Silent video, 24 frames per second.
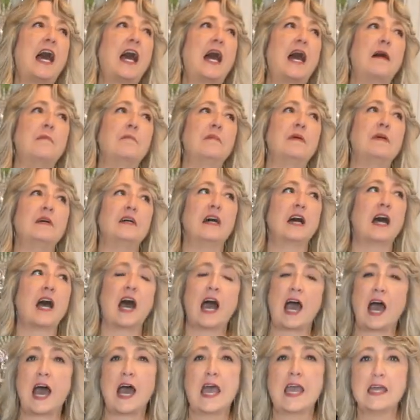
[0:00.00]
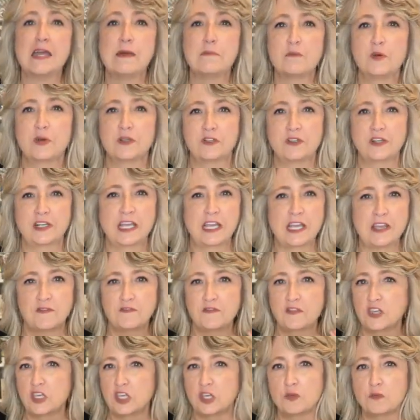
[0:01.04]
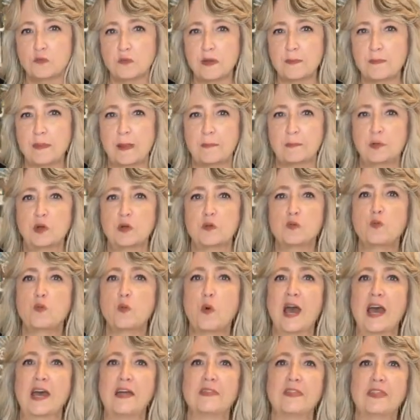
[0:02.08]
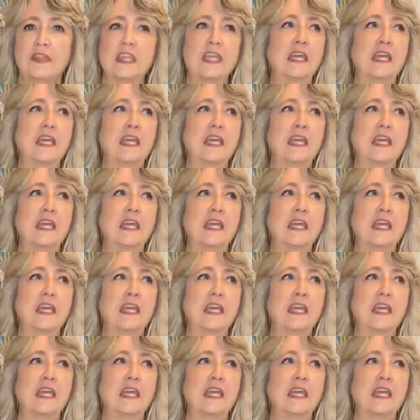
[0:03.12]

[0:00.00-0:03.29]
um, I am wondering if you remember what